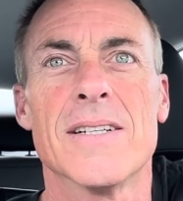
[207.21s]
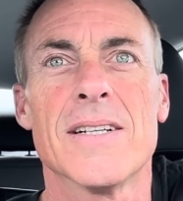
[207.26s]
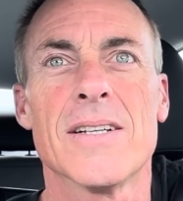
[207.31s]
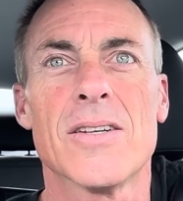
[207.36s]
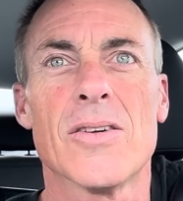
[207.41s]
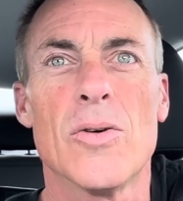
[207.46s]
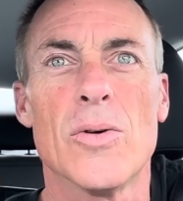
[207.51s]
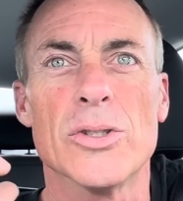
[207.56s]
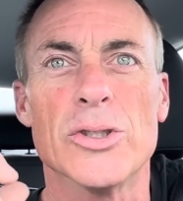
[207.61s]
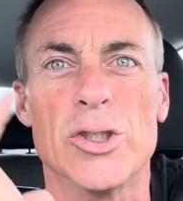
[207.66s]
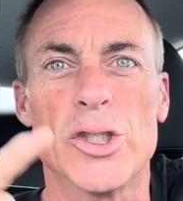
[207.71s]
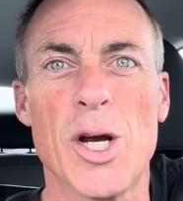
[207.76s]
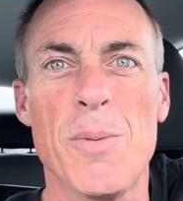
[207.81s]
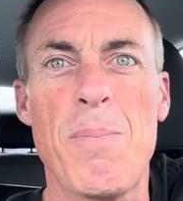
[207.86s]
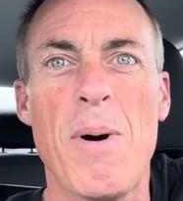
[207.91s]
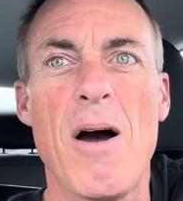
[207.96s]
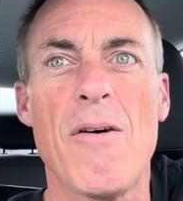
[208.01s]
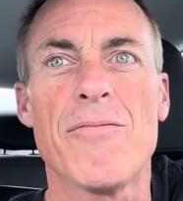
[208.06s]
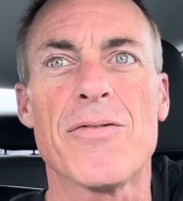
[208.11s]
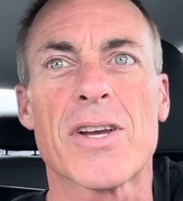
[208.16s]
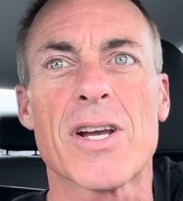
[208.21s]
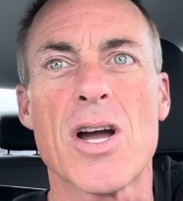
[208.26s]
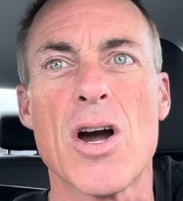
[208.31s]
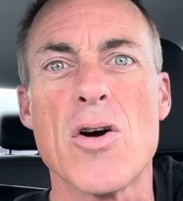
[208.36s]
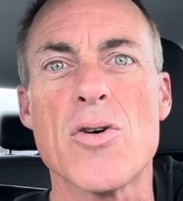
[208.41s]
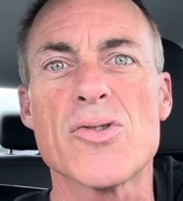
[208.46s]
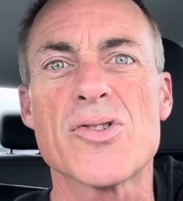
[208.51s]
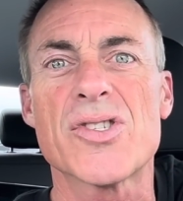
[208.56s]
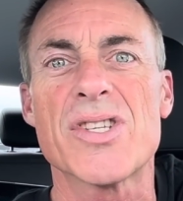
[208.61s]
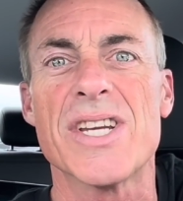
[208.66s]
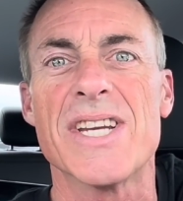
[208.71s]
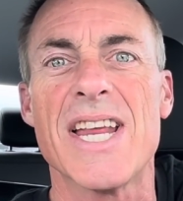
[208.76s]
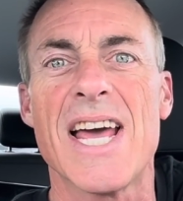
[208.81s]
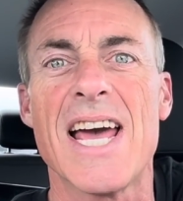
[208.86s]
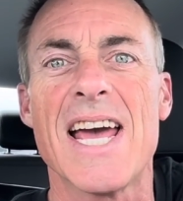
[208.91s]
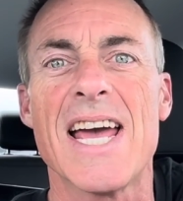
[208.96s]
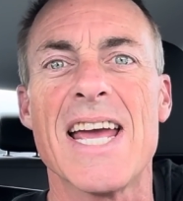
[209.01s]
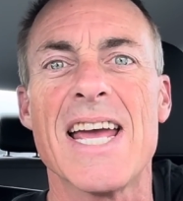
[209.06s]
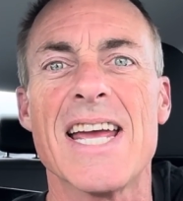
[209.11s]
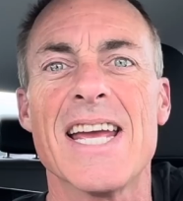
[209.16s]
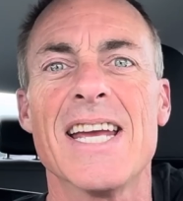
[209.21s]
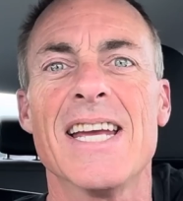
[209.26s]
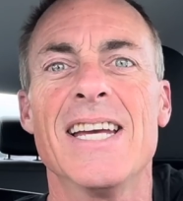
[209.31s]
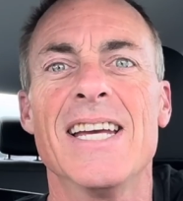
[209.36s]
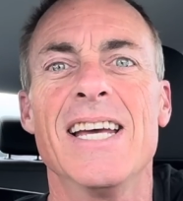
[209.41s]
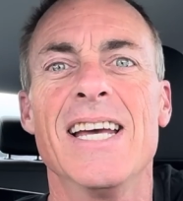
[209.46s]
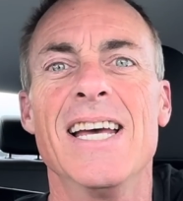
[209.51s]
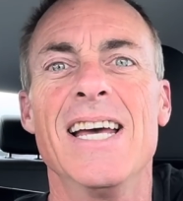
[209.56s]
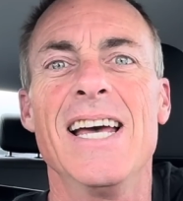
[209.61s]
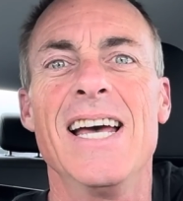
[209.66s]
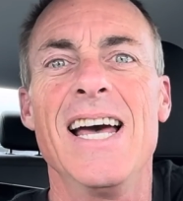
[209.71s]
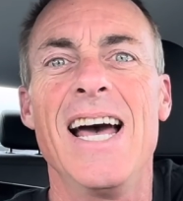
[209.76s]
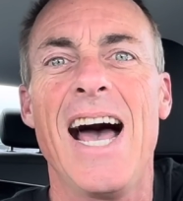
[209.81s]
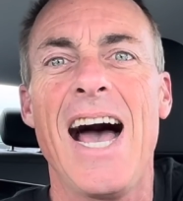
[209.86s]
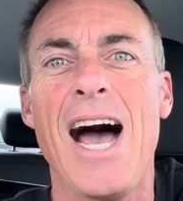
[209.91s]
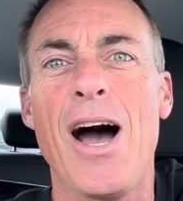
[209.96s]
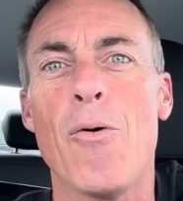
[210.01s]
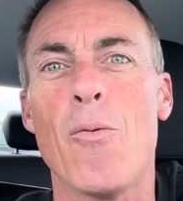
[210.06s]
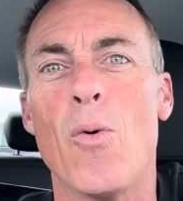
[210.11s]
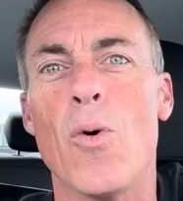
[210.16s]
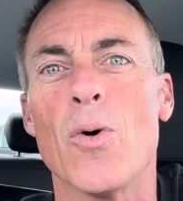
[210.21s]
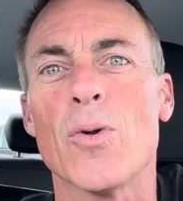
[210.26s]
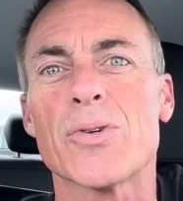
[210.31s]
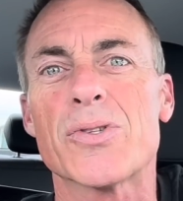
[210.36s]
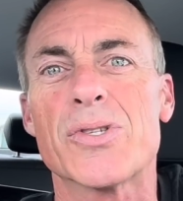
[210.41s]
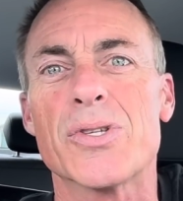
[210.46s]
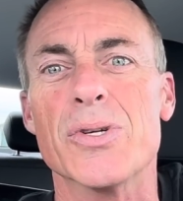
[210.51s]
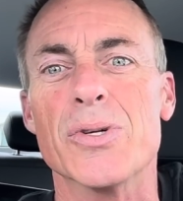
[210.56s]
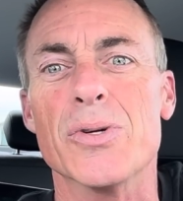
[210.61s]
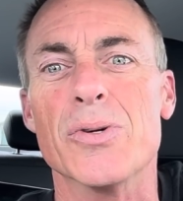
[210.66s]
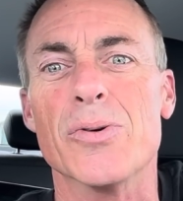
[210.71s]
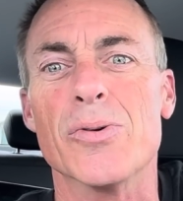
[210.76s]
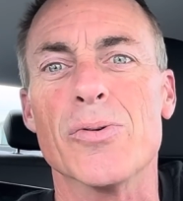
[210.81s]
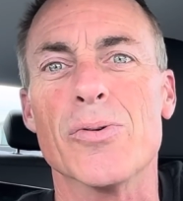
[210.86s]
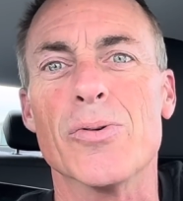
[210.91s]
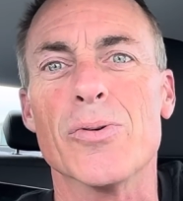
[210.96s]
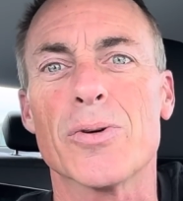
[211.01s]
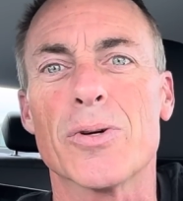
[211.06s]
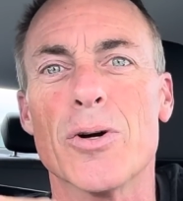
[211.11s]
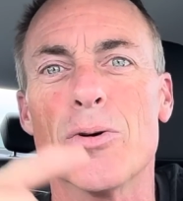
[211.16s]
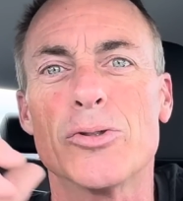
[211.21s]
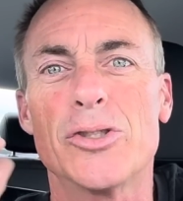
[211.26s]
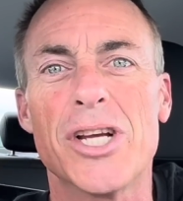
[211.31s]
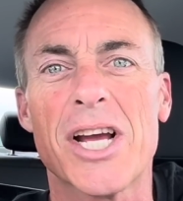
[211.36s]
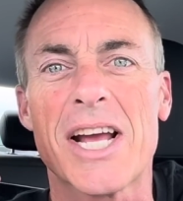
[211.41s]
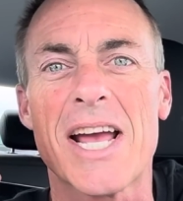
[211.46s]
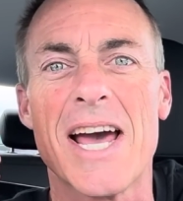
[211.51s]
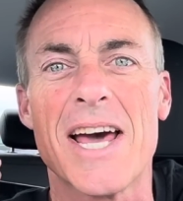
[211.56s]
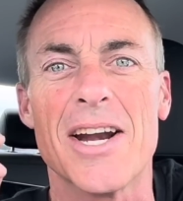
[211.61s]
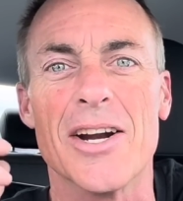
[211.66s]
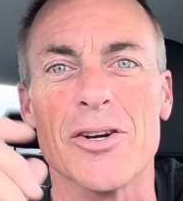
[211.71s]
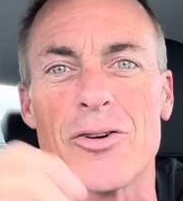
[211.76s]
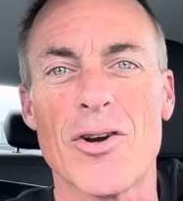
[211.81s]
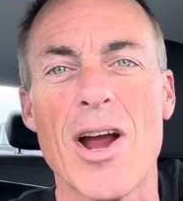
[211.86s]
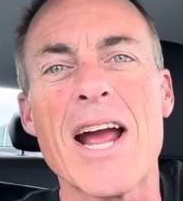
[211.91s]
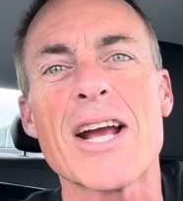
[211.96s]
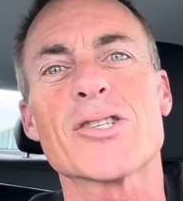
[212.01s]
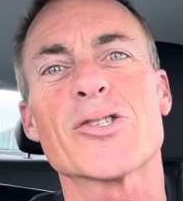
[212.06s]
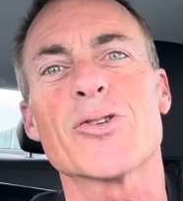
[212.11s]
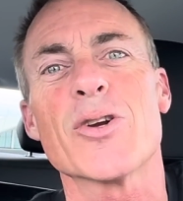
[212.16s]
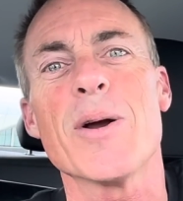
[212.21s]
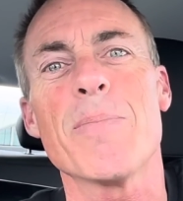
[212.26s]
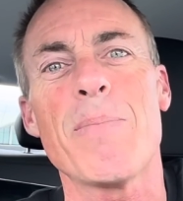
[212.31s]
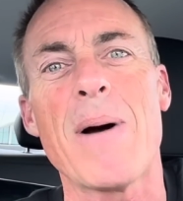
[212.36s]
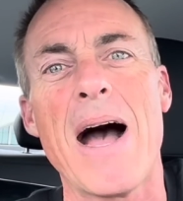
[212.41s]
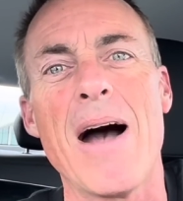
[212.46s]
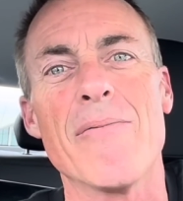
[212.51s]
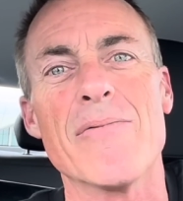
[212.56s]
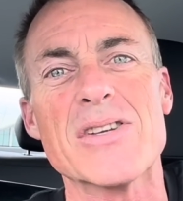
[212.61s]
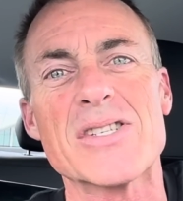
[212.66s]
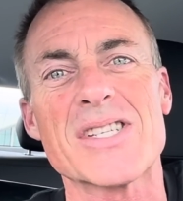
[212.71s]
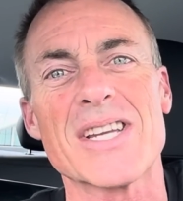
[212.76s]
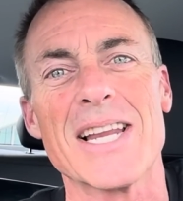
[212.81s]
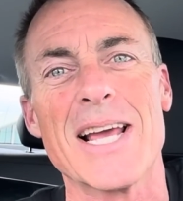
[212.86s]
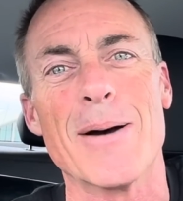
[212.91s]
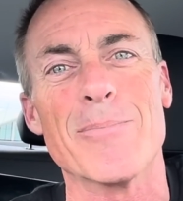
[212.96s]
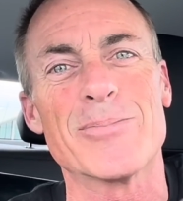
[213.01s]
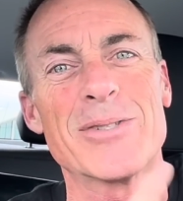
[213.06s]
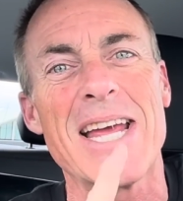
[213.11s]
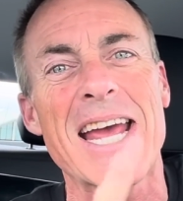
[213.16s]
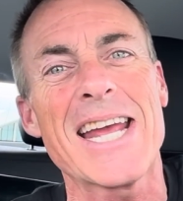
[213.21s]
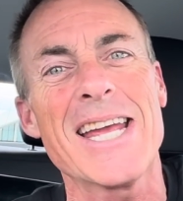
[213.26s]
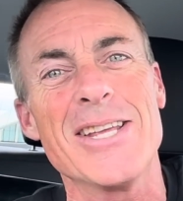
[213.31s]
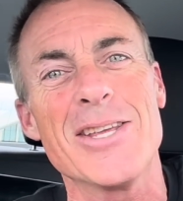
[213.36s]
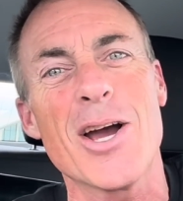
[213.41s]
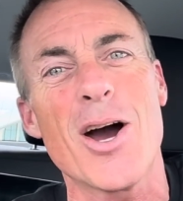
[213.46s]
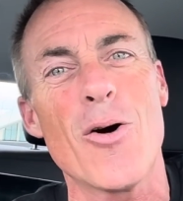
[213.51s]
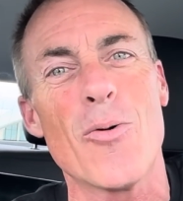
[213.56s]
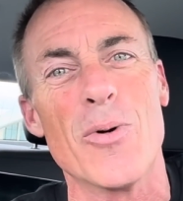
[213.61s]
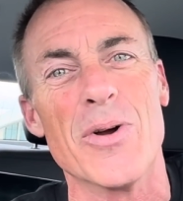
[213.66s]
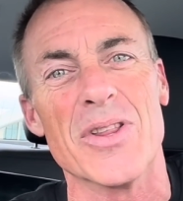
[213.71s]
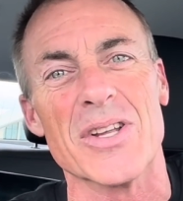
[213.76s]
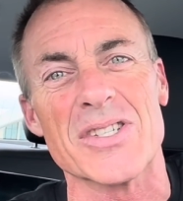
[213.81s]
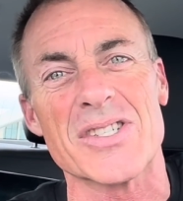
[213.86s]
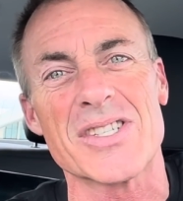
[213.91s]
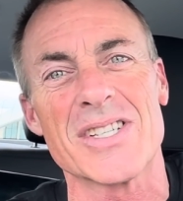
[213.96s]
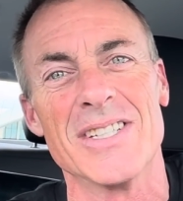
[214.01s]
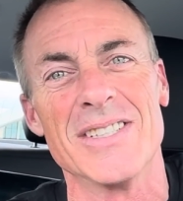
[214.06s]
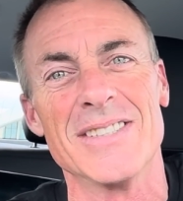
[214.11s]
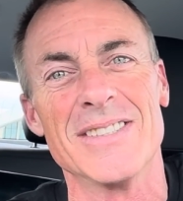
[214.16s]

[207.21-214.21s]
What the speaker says: going to jump off the coast today. I want to go check out a drag strip. Obviously, I'm taking y'all with us.